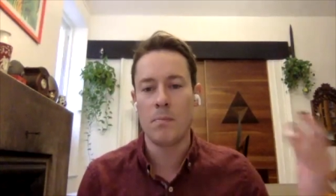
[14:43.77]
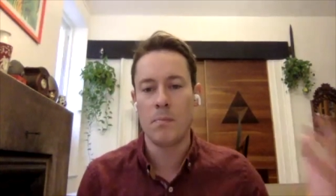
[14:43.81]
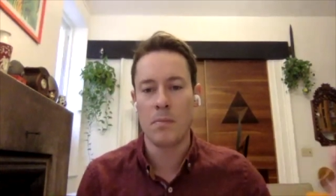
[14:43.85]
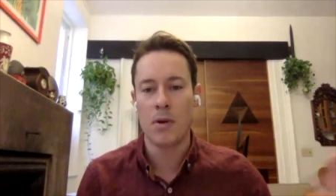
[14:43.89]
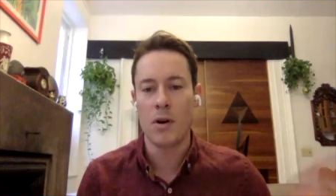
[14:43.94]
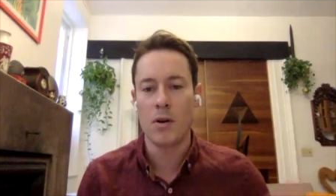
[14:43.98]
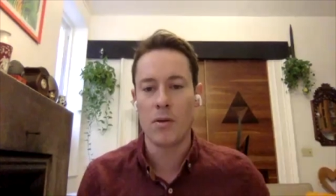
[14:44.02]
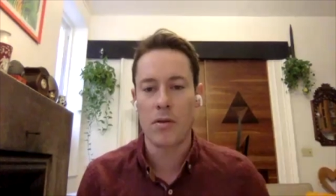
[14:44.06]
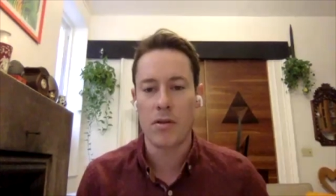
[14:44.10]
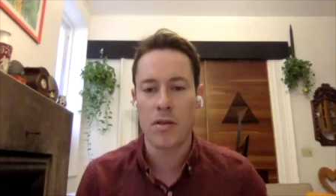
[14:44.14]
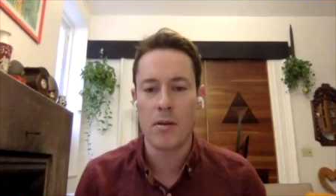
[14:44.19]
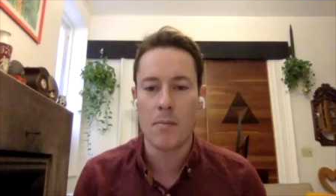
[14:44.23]

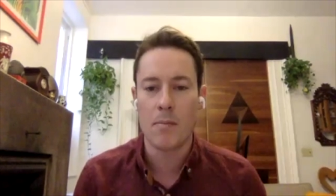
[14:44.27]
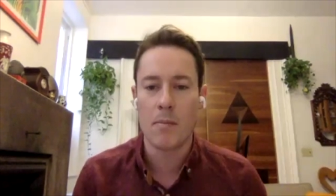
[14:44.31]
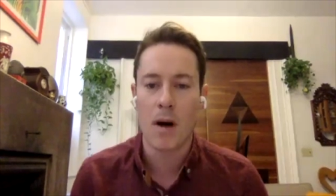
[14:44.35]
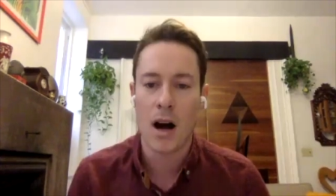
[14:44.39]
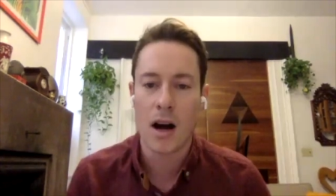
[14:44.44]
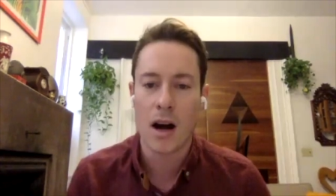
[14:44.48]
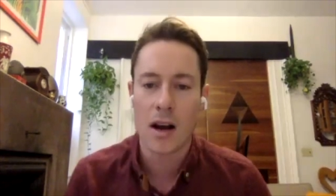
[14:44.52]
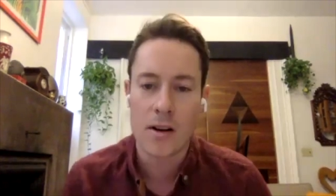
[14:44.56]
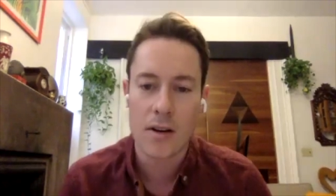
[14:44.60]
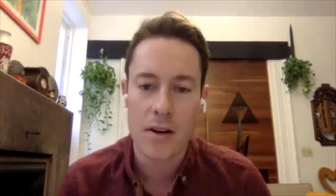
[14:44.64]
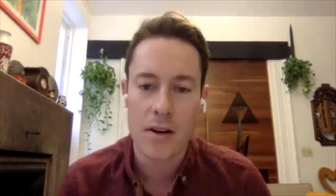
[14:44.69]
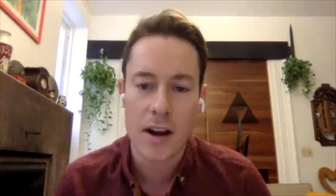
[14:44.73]
both the
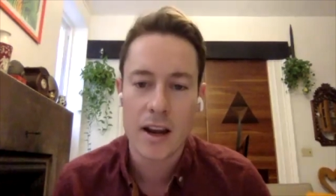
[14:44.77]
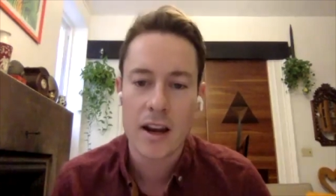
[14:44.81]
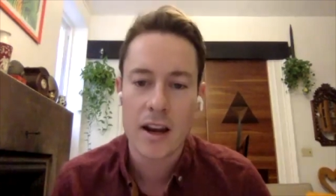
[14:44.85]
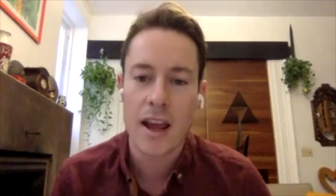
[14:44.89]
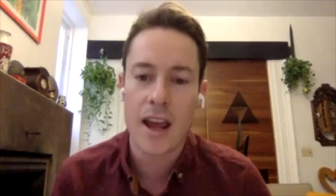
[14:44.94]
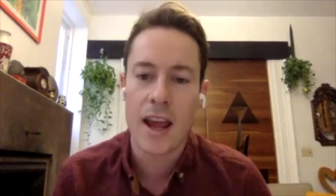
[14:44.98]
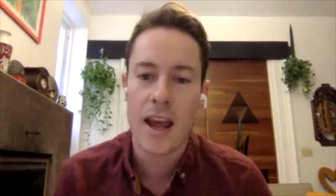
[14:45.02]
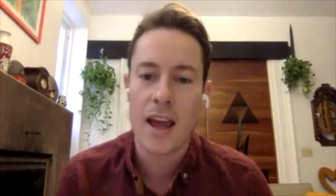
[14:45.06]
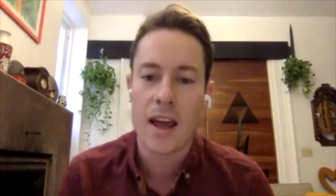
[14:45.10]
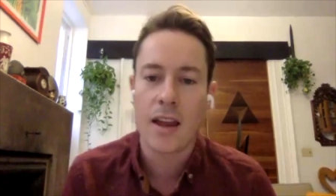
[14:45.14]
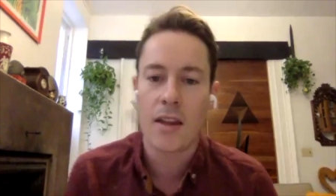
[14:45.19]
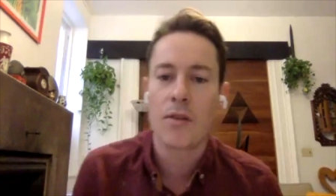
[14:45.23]
moderate
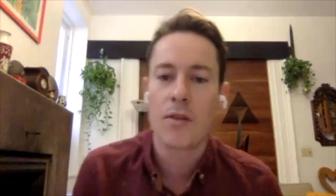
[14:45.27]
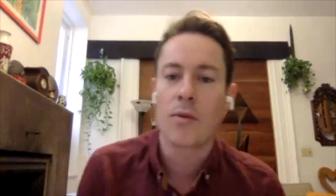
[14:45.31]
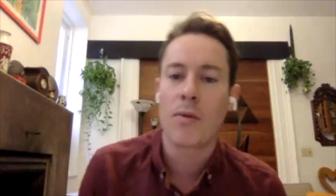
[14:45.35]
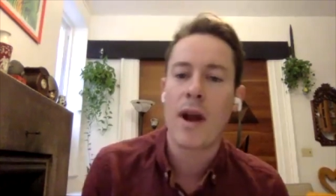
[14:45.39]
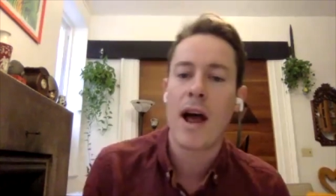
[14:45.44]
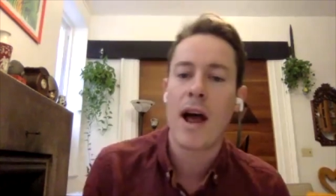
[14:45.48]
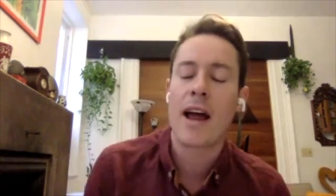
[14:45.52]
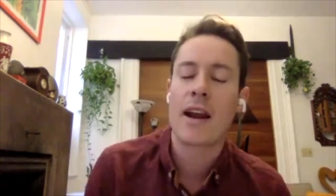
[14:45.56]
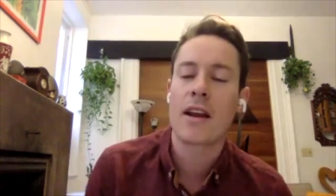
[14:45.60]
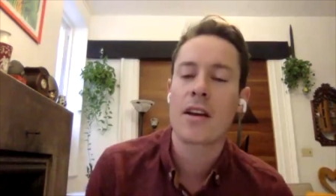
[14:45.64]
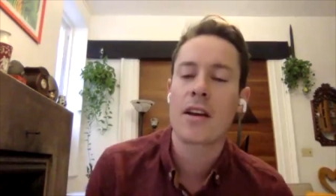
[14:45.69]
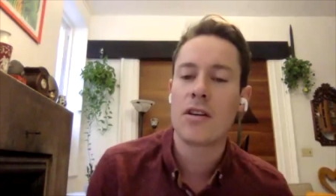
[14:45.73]
and the
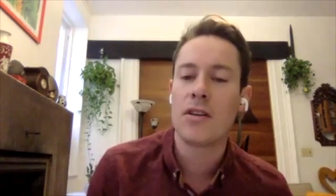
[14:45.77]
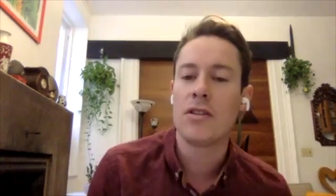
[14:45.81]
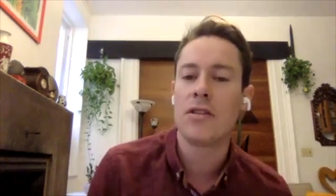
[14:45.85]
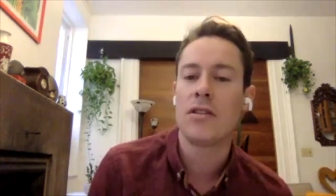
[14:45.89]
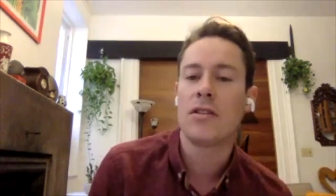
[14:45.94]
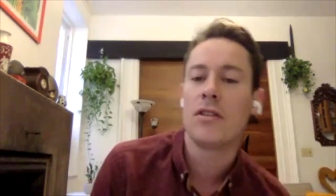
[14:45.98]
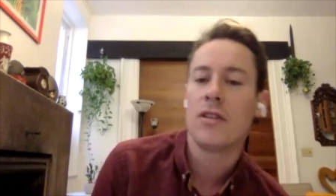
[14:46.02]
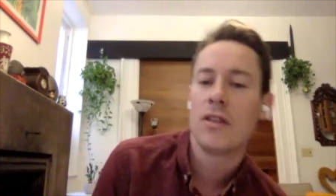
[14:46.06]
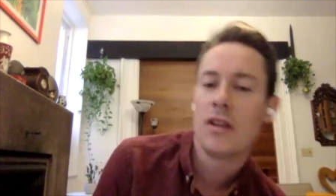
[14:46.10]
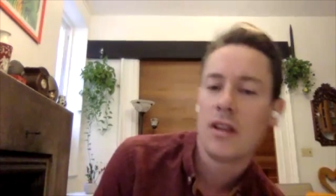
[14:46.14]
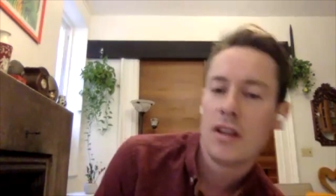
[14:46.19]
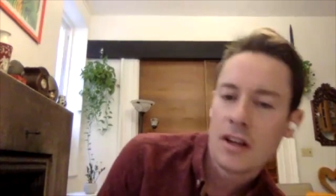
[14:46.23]

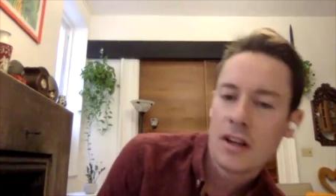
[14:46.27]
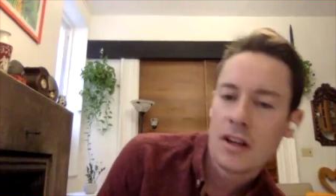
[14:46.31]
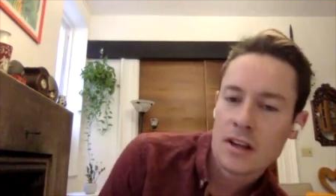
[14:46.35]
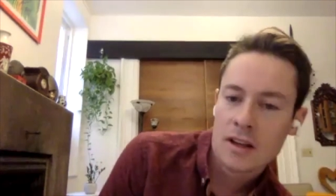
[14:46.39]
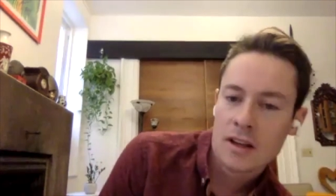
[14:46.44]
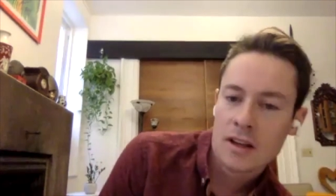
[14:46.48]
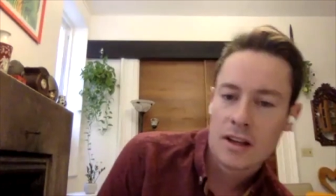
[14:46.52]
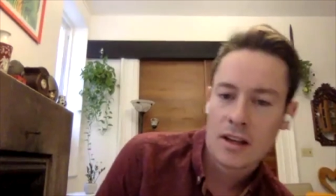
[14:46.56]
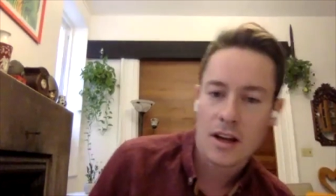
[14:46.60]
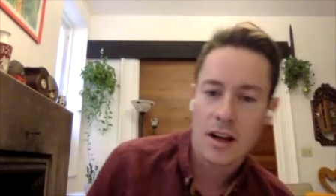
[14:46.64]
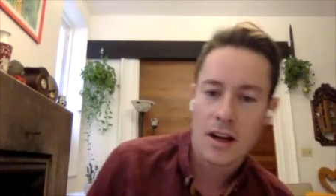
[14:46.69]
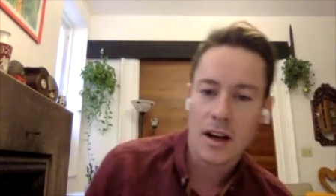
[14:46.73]
radical
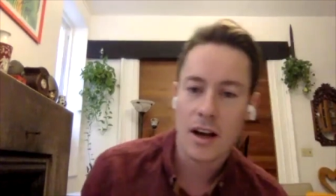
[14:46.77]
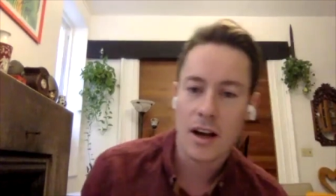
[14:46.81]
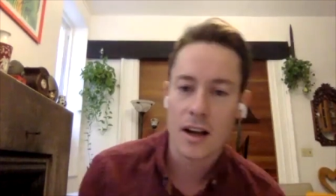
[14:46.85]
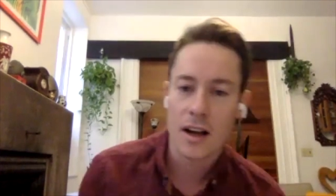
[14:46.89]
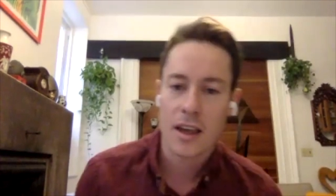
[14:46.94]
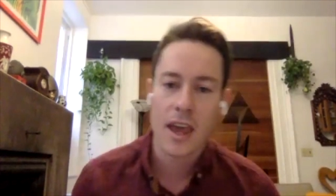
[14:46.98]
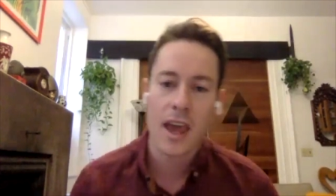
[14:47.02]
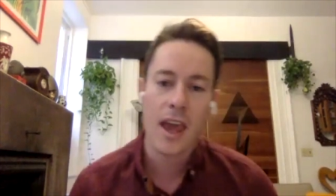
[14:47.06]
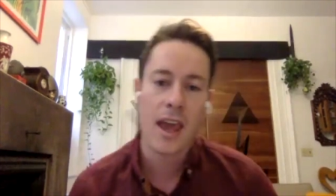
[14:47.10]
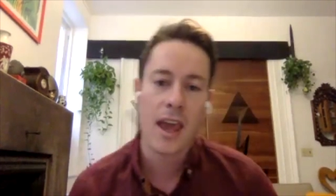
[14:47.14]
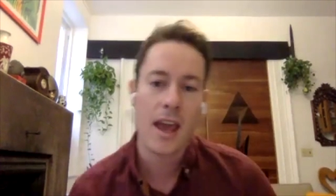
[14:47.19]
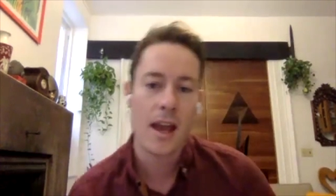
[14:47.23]
uh,
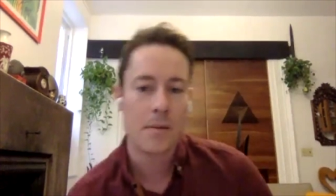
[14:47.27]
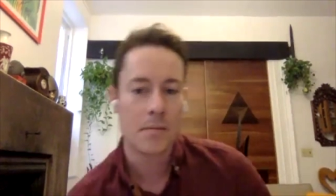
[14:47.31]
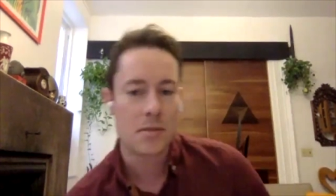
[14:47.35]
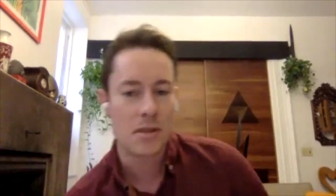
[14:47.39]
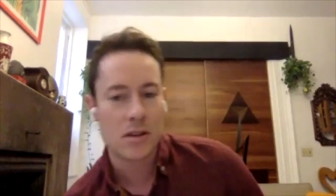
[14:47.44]
camps.